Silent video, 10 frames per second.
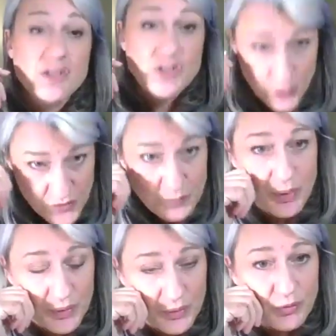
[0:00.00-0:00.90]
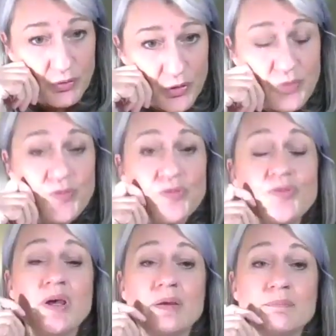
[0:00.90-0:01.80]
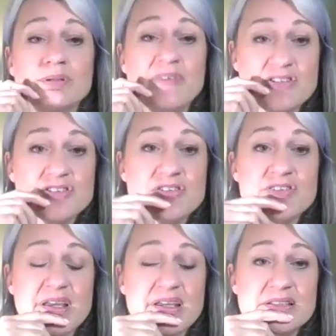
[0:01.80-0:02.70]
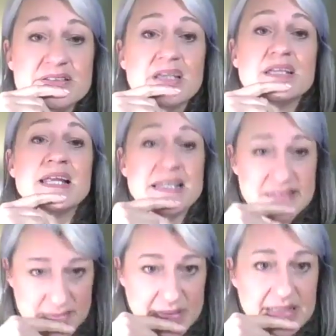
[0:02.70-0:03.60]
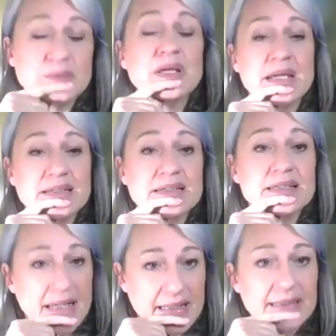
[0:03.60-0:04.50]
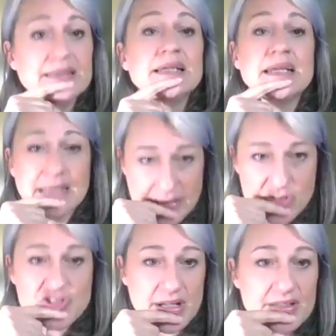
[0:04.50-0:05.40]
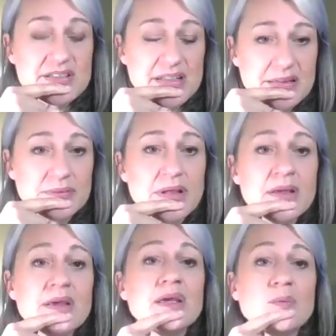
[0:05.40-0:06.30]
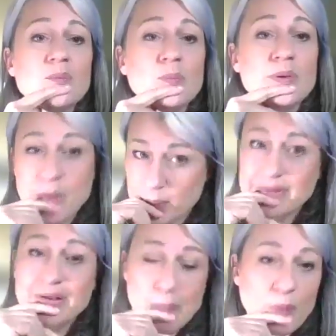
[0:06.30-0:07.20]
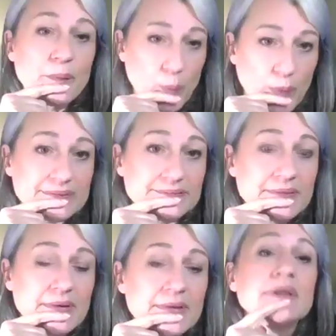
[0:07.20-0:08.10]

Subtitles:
I do support an overdose prevention site. It has to be located again in Charlottetown. We probably need more than one.